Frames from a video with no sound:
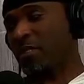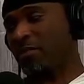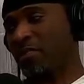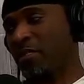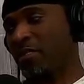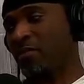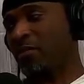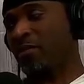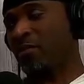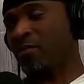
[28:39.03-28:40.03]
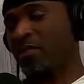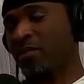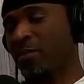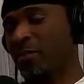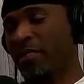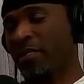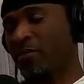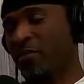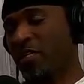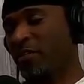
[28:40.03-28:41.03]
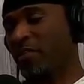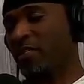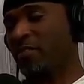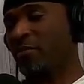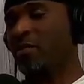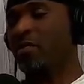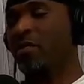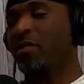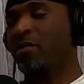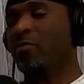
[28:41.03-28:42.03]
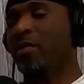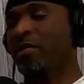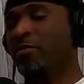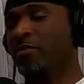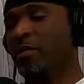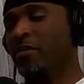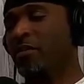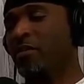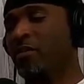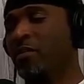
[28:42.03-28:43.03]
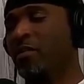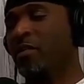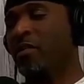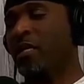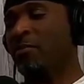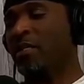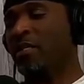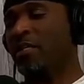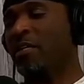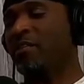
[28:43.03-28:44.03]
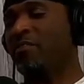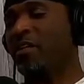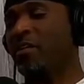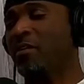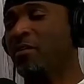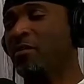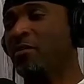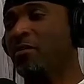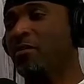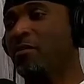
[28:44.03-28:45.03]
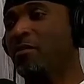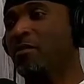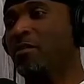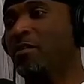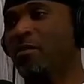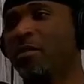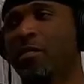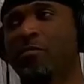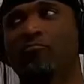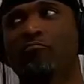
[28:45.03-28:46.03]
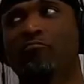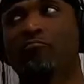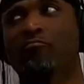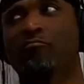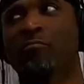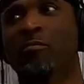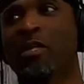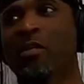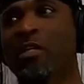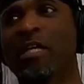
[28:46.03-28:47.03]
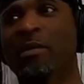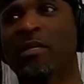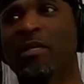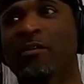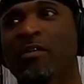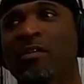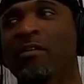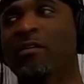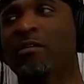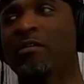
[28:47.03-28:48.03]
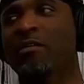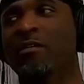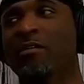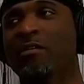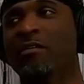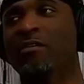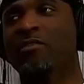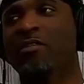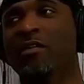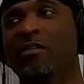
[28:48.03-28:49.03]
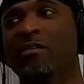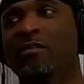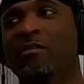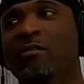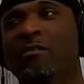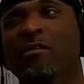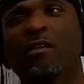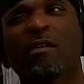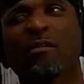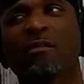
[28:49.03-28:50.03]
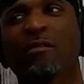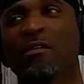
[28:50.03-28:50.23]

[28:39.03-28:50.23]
I'll say, "You know, where, they play MCYFL." And I say, "Well, you played MCYFL. I played in the NFL." and they're like, yeah. they'll look at me kind of. Yeah. And it's like, you did?